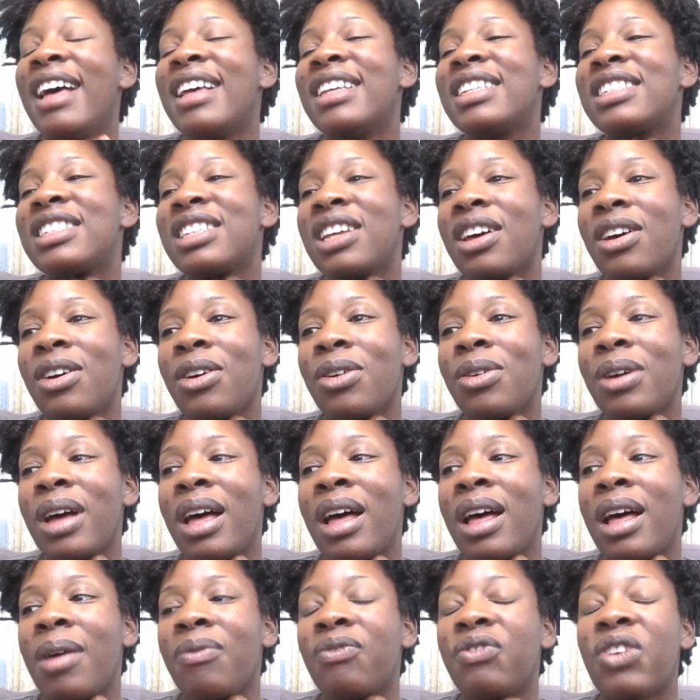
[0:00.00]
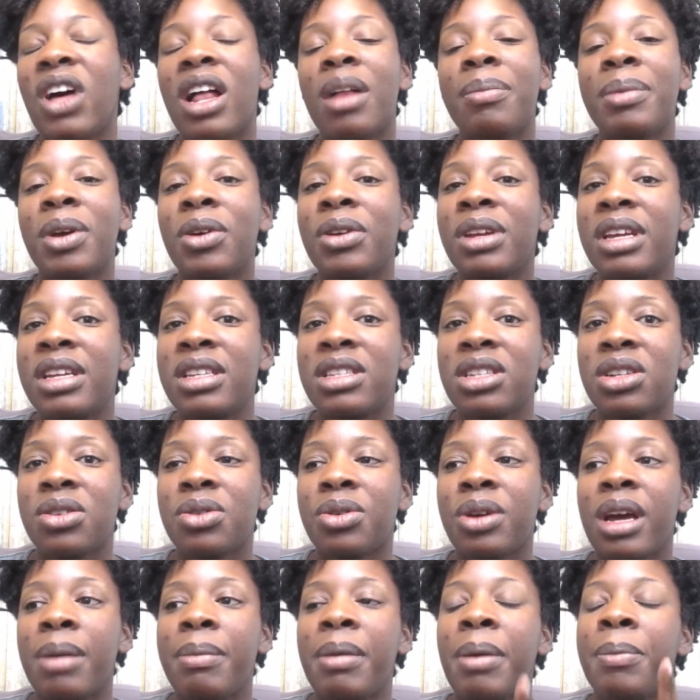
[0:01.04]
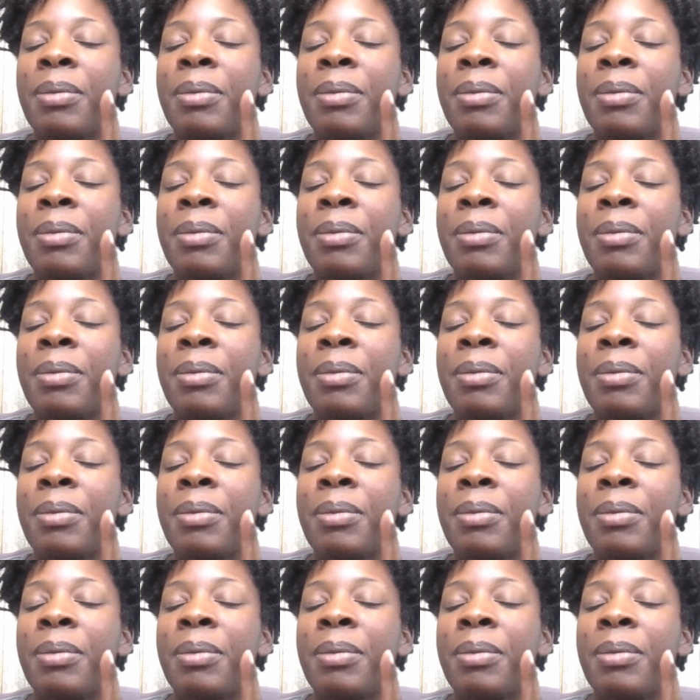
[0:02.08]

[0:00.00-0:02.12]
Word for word: So um, follow me on Instagram.